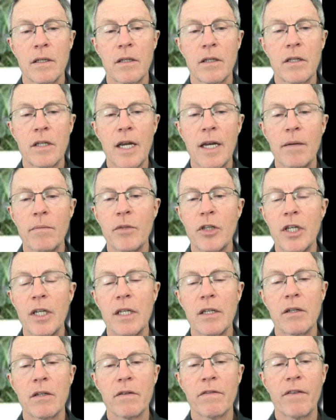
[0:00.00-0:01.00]
same
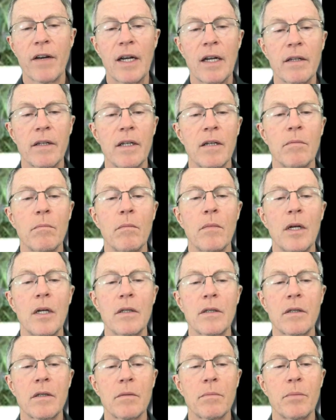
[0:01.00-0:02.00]
genes are found in
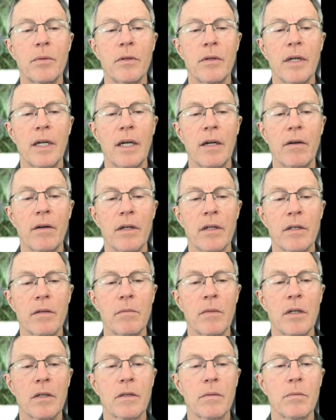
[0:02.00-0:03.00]
multiple areas,
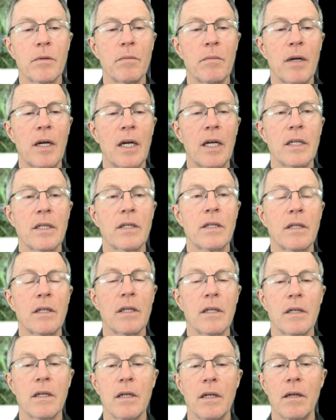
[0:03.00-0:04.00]
multiple mice,
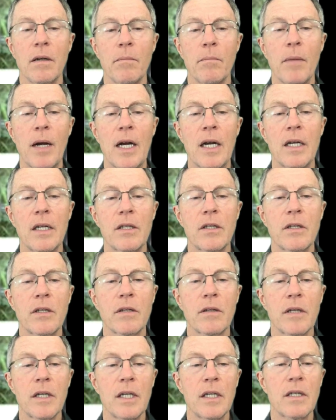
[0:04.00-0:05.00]
uh,
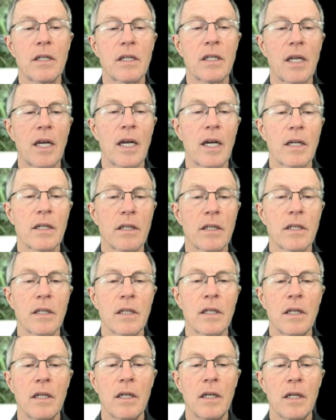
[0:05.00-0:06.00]
mice, insects,
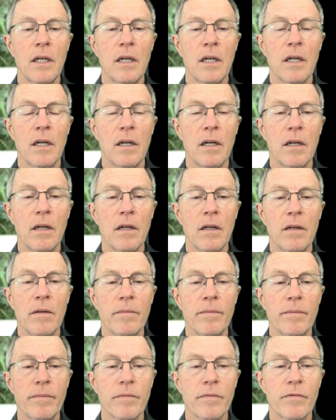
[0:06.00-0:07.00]

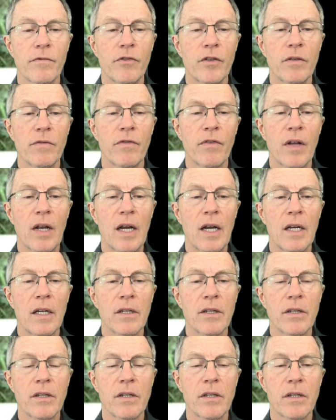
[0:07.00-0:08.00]
um, fruit
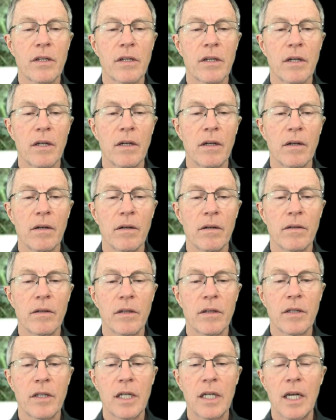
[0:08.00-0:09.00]
flies, uh,
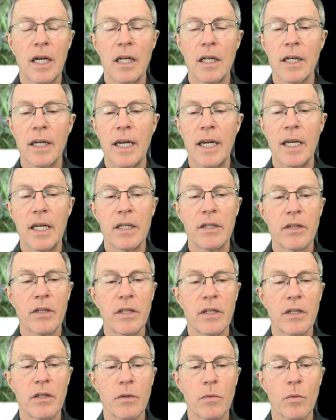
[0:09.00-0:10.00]
C. elegans,
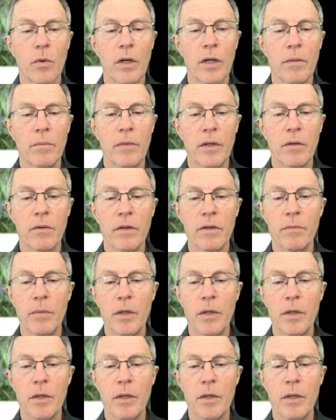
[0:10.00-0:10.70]
this worm that we've